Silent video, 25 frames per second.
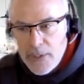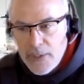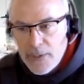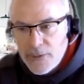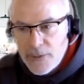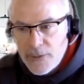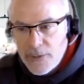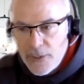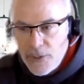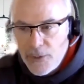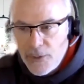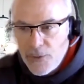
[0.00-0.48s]

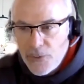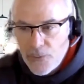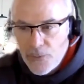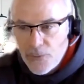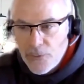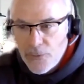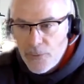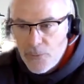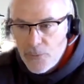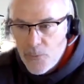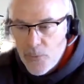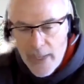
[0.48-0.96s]

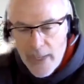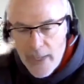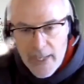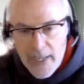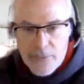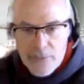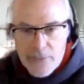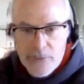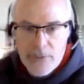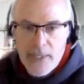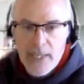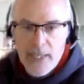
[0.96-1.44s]
secure? What
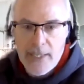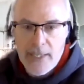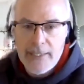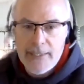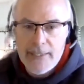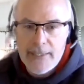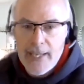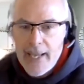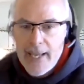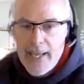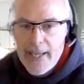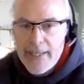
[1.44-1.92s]
else do I need
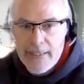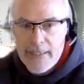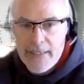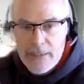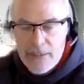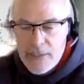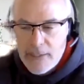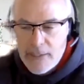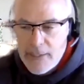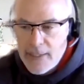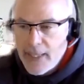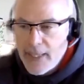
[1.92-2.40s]
to add
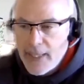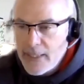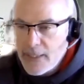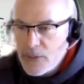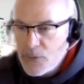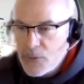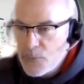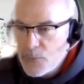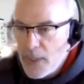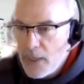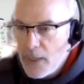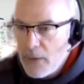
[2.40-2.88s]
into that as
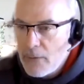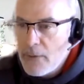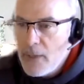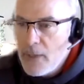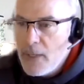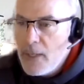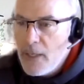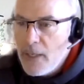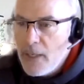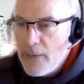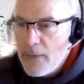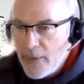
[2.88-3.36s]
well?
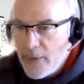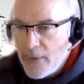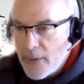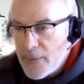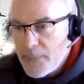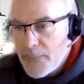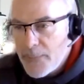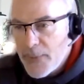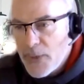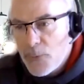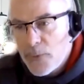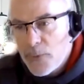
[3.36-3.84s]
The other
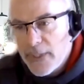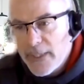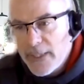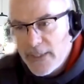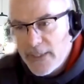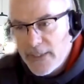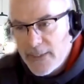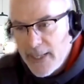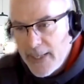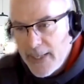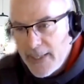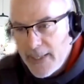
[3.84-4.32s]
bit will
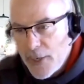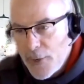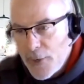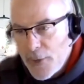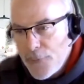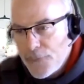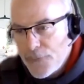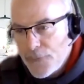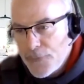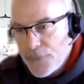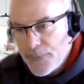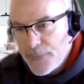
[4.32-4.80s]
extend
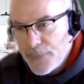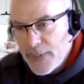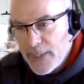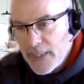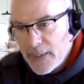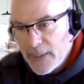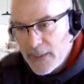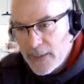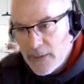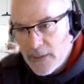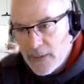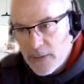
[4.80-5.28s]
out from
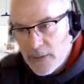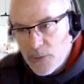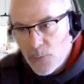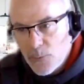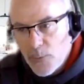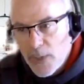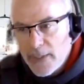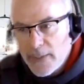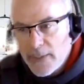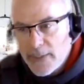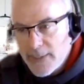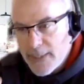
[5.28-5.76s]
there is, as
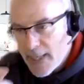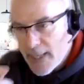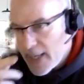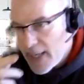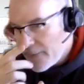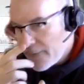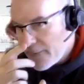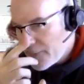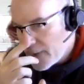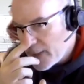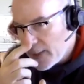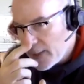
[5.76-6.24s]
well as
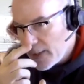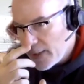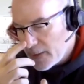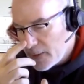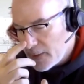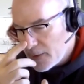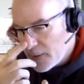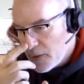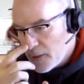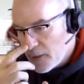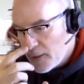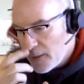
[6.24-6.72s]
having
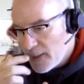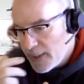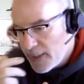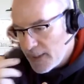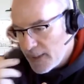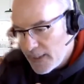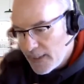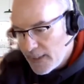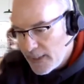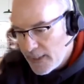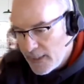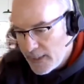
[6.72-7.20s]

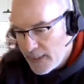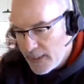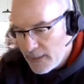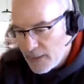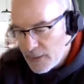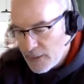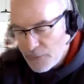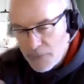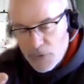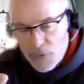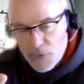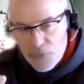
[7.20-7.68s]
the
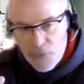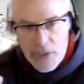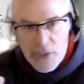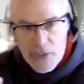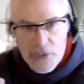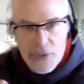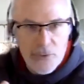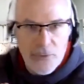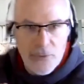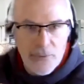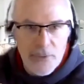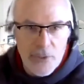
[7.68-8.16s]

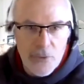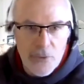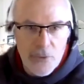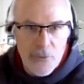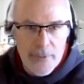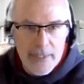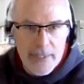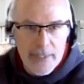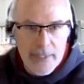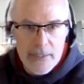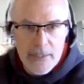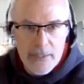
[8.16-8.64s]
restrictions on the
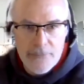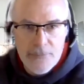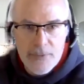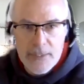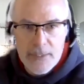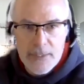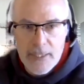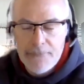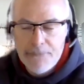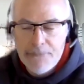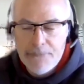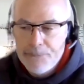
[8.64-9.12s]

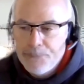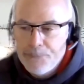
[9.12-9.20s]
connectivity,